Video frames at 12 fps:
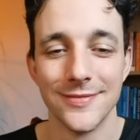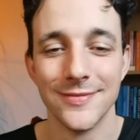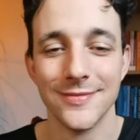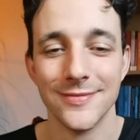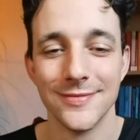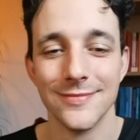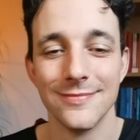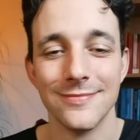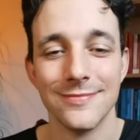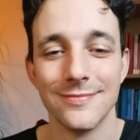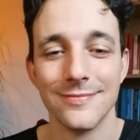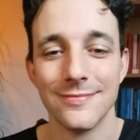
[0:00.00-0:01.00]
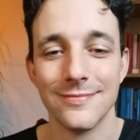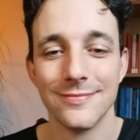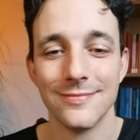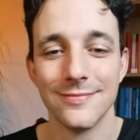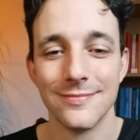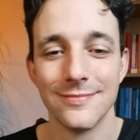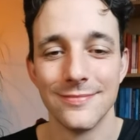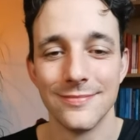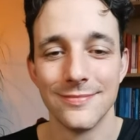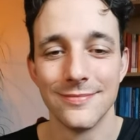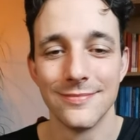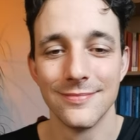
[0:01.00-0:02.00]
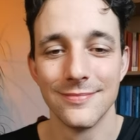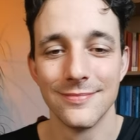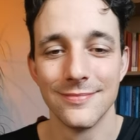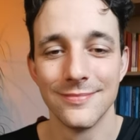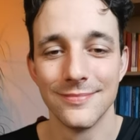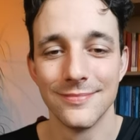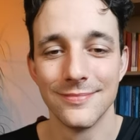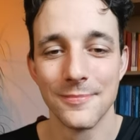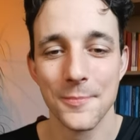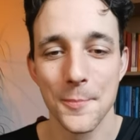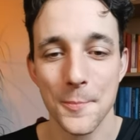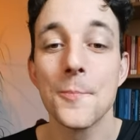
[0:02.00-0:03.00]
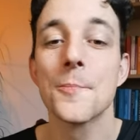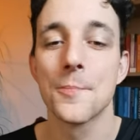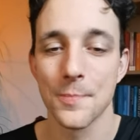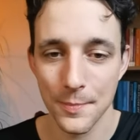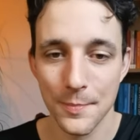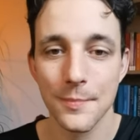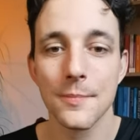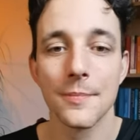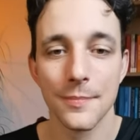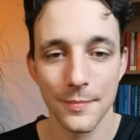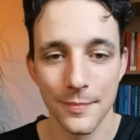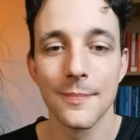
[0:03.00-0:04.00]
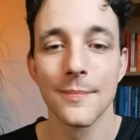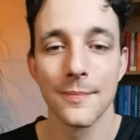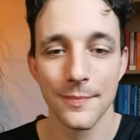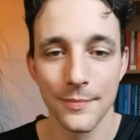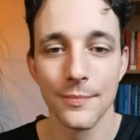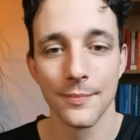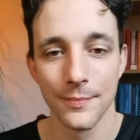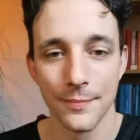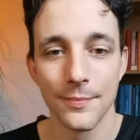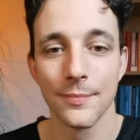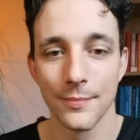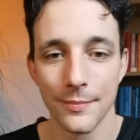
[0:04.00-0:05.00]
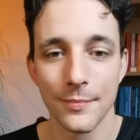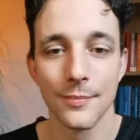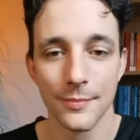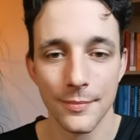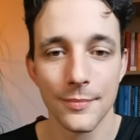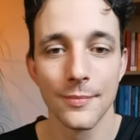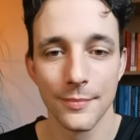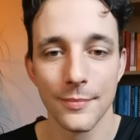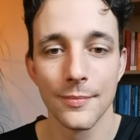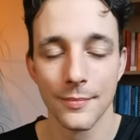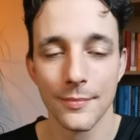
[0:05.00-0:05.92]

your classes are very, very, very funny, very great, and we can learn a lot.